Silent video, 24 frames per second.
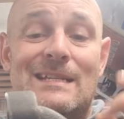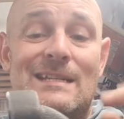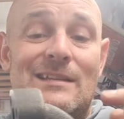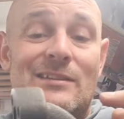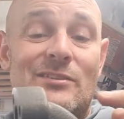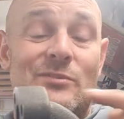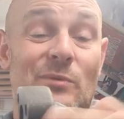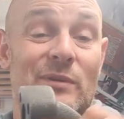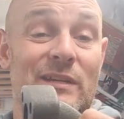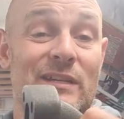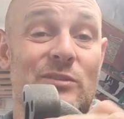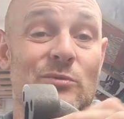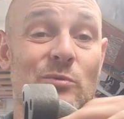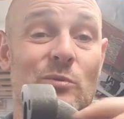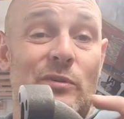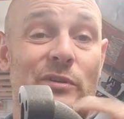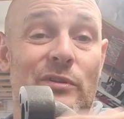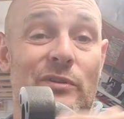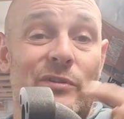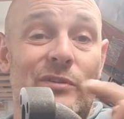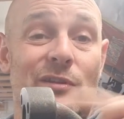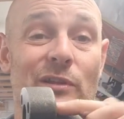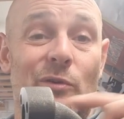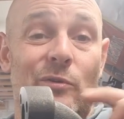so I need to order
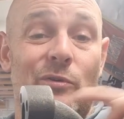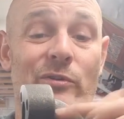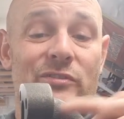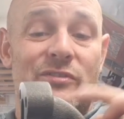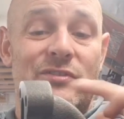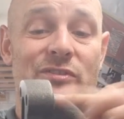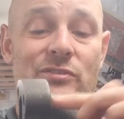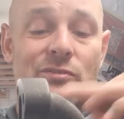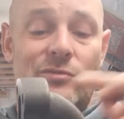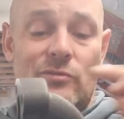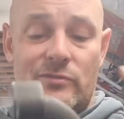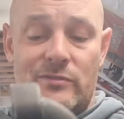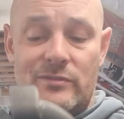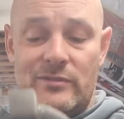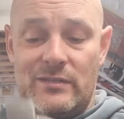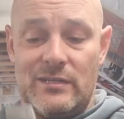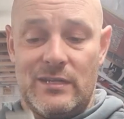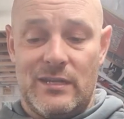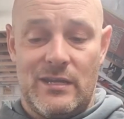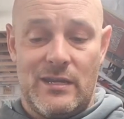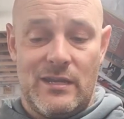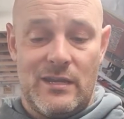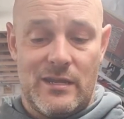the longer studs.